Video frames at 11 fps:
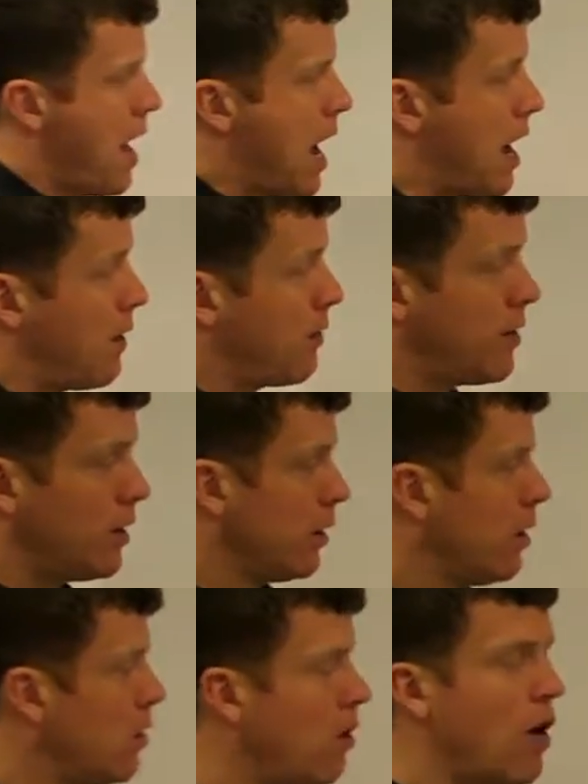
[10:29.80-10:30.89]
And the
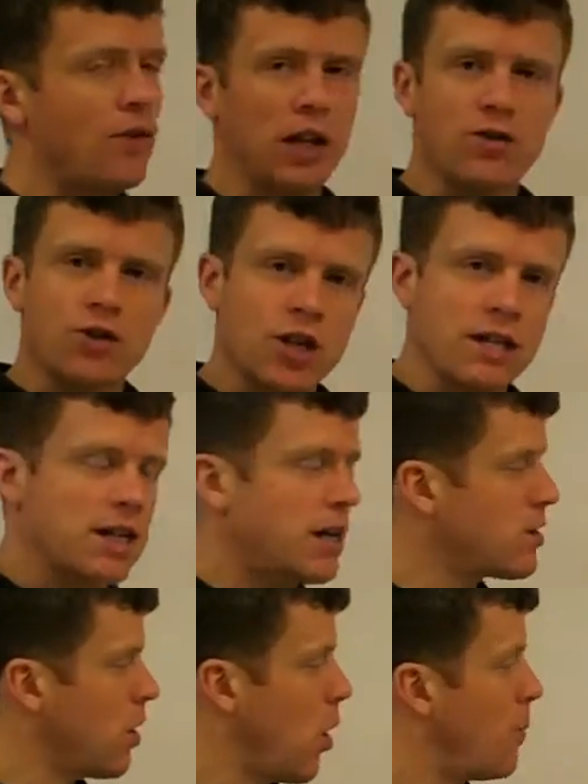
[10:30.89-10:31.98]
law of
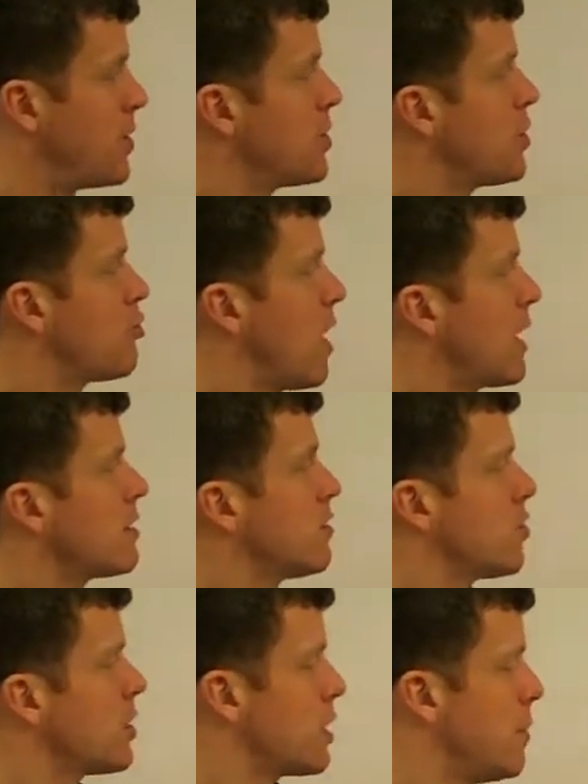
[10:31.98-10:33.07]
electrostatics, opposites attract,
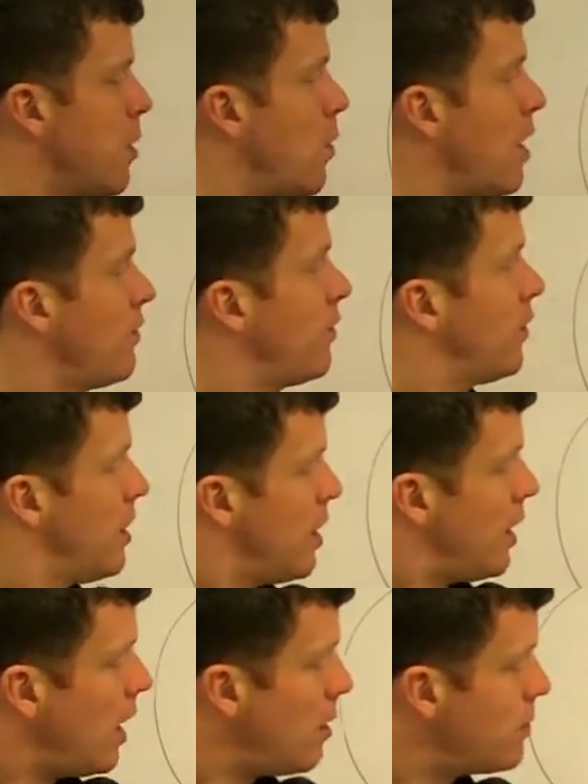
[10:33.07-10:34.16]
just ask my wife.
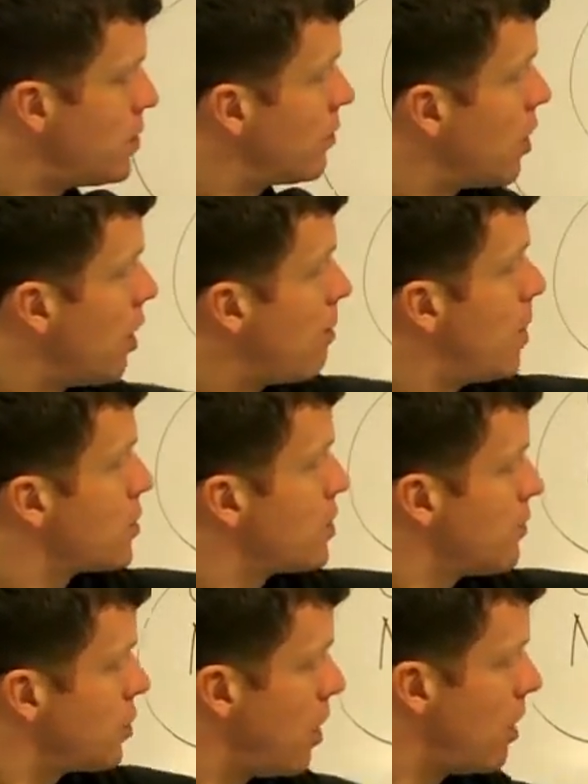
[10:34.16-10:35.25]
You've got a positive
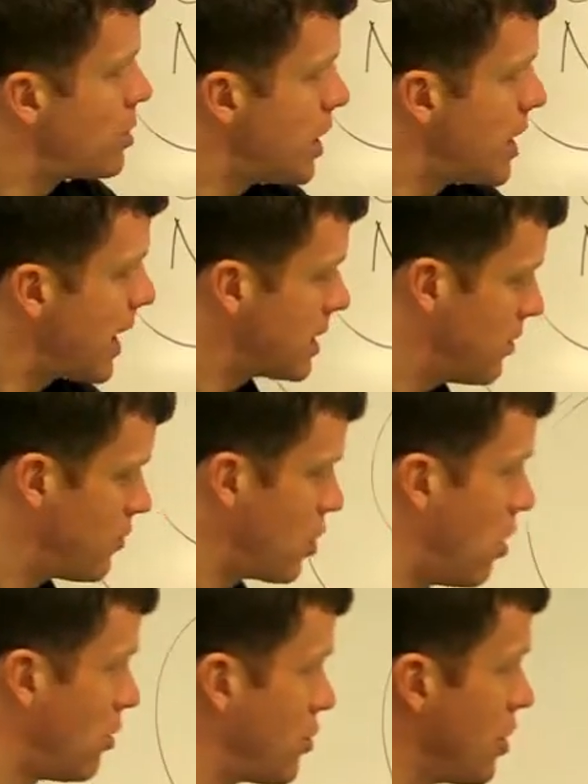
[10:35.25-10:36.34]
charge and a negative
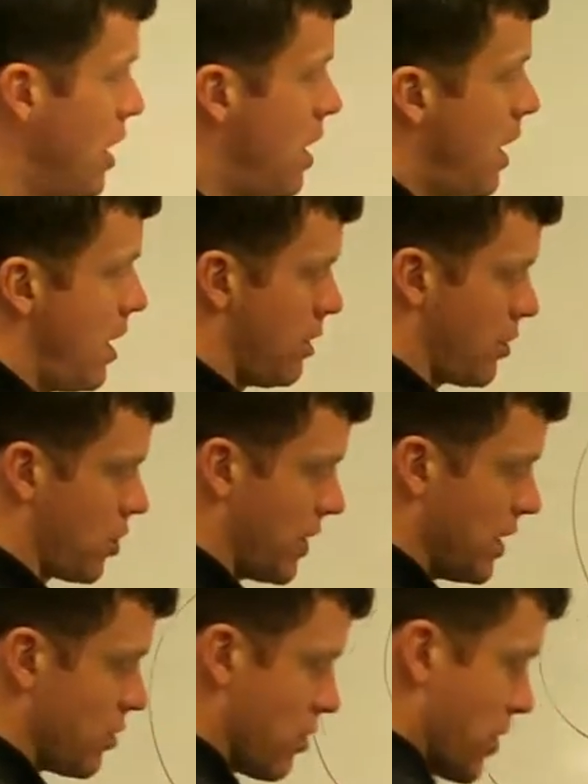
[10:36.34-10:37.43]
charge. So
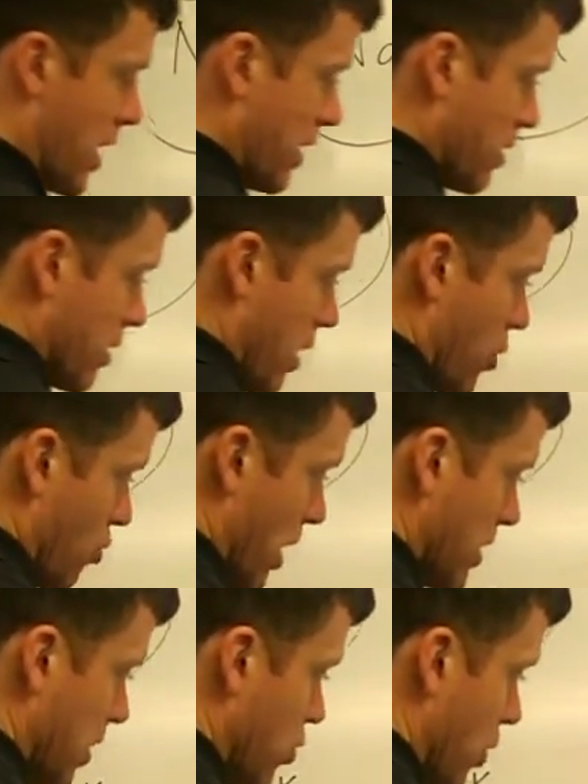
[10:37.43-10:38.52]
these two things attract
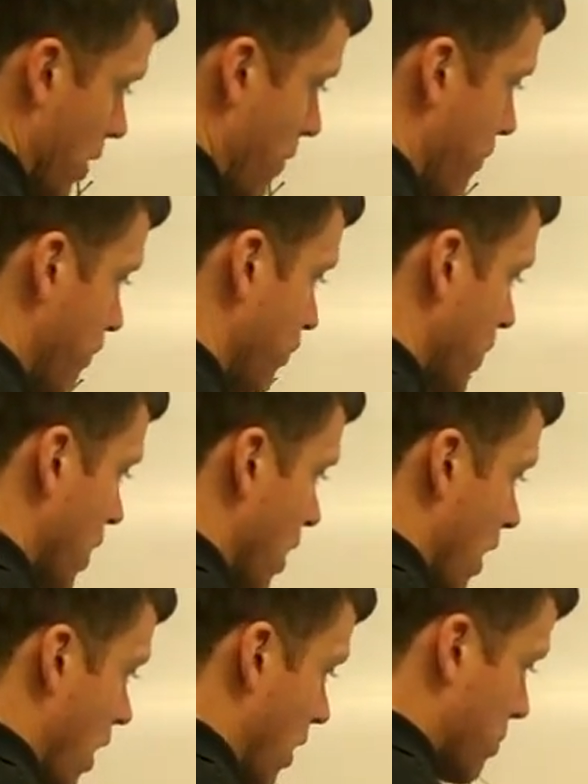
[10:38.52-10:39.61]
each other.
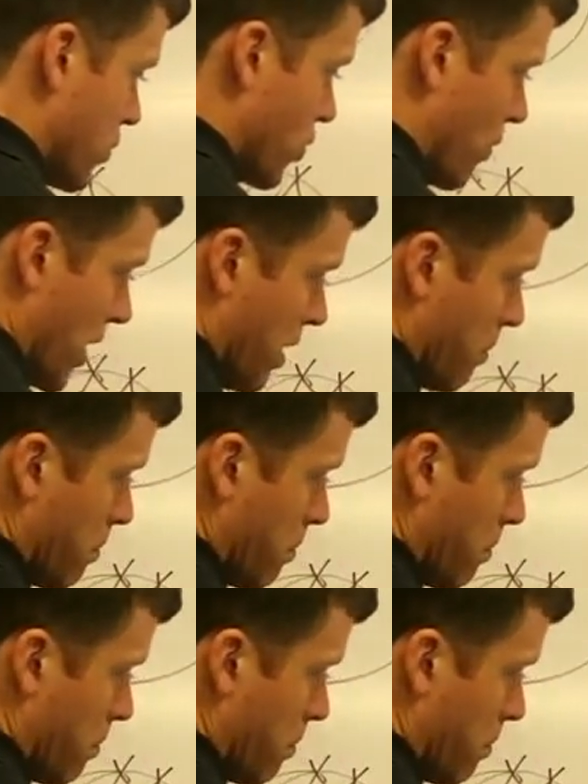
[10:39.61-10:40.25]
So the